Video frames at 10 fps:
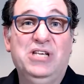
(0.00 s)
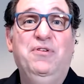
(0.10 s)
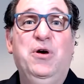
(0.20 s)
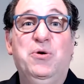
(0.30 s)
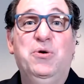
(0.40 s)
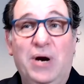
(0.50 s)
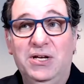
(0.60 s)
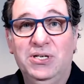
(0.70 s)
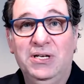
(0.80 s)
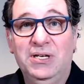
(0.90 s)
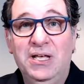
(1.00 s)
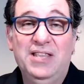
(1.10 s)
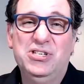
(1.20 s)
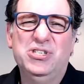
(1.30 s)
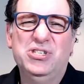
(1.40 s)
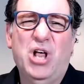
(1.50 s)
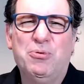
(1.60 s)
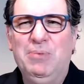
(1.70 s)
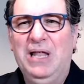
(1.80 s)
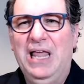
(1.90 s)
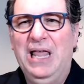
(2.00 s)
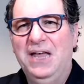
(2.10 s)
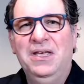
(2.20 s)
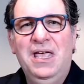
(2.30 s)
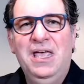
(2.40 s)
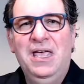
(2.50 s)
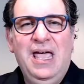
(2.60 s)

the cell phone rings, and this is all pre-planned,